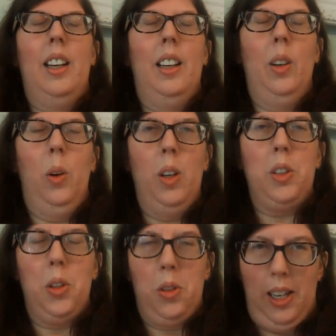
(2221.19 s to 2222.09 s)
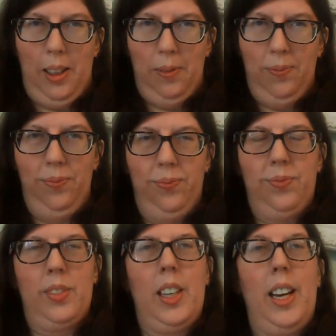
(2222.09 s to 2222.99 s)
in Orem, Utah.
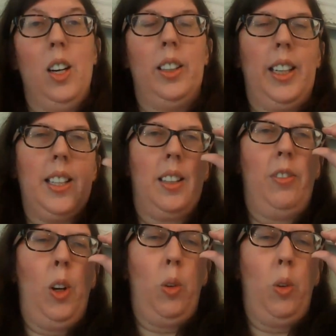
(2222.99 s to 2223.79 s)
Aaron gets a phone